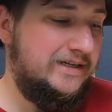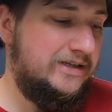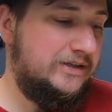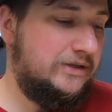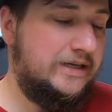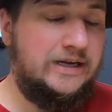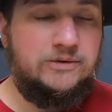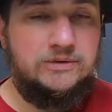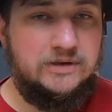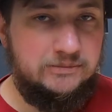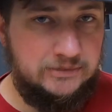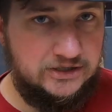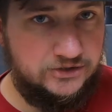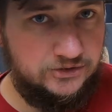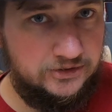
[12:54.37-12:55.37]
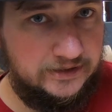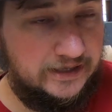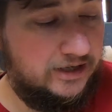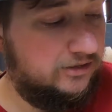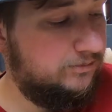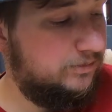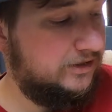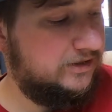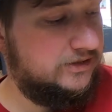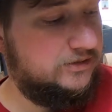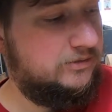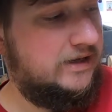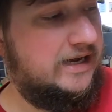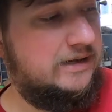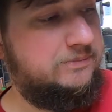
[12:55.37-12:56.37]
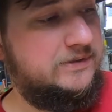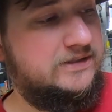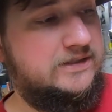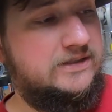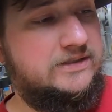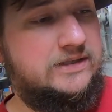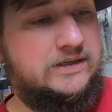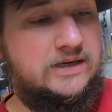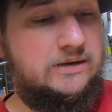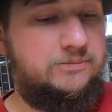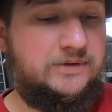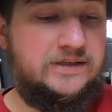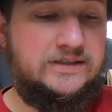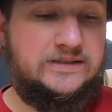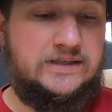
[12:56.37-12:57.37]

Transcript: You can't really measure it out because what happens is the companies,